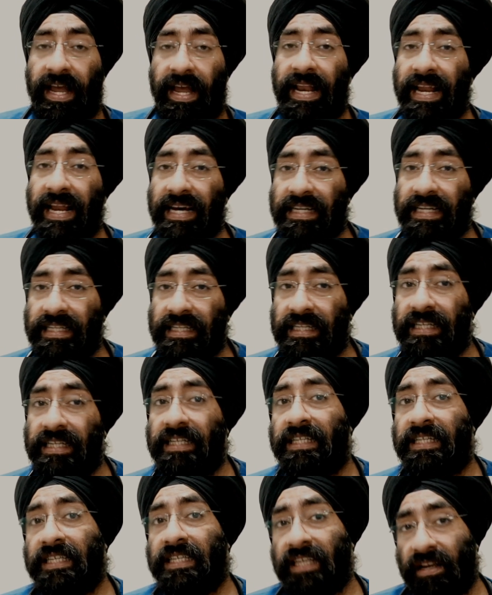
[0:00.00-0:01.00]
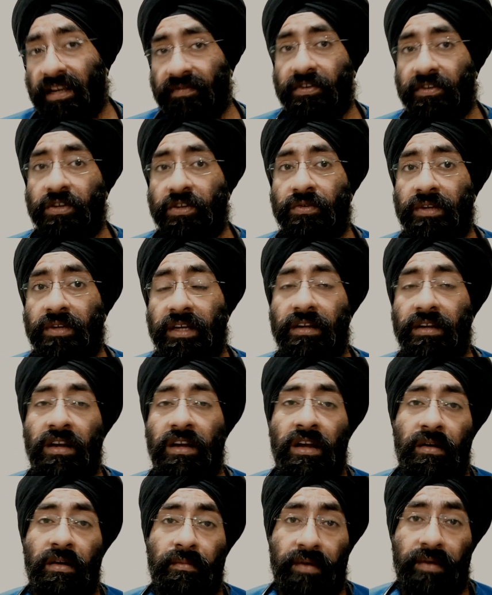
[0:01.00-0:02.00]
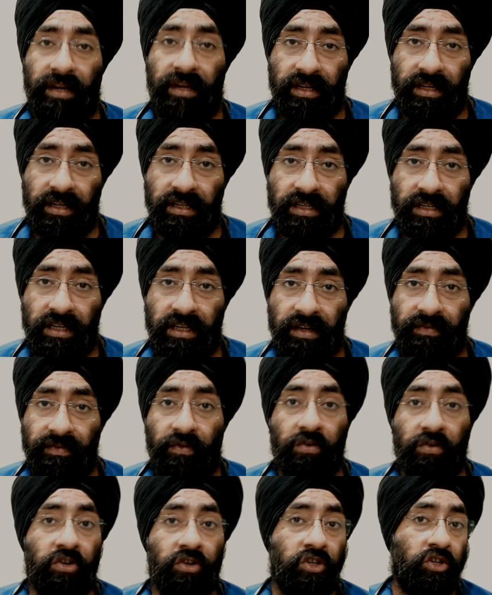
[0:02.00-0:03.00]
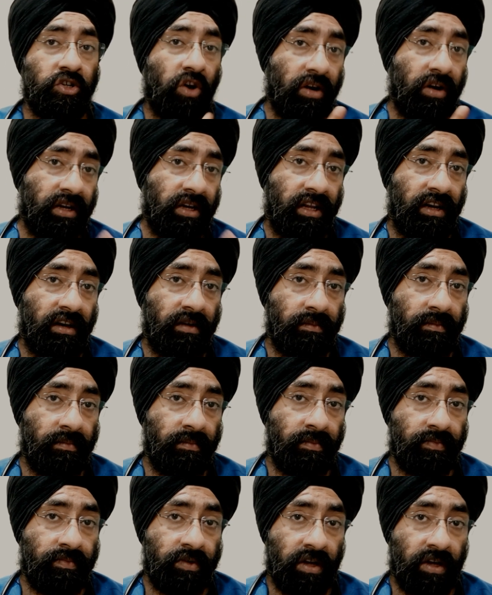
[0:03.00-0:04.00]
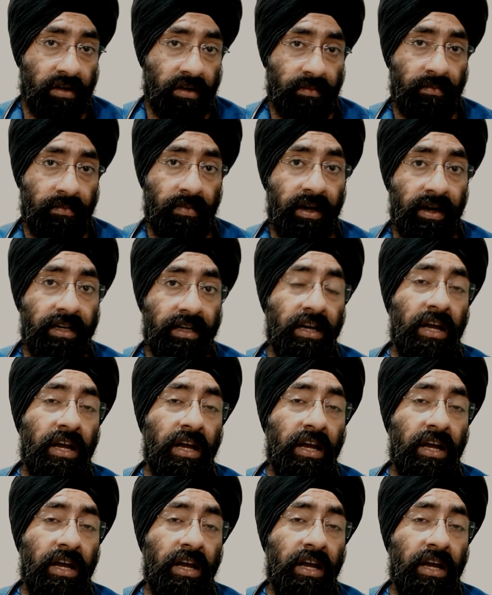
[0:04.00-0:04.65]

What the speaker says: L-arginine is safe during pregnancy for a short term, but